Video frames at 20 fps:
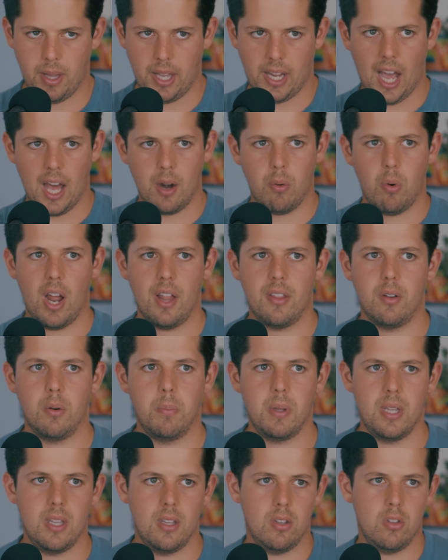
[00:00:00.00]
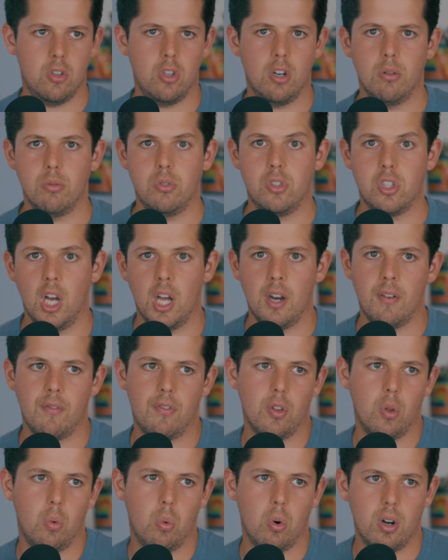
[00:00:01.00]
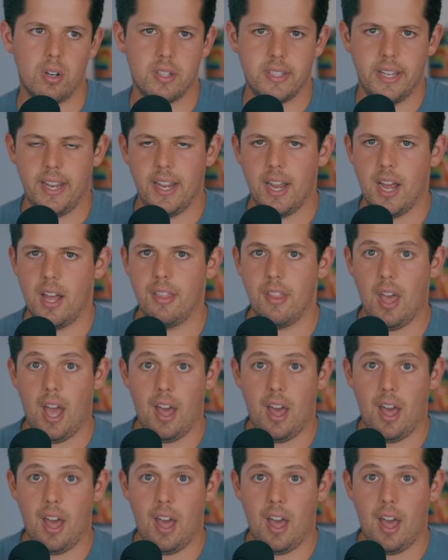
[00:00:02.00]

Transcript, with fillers: Like I'd rather be, you know, done for the workday at,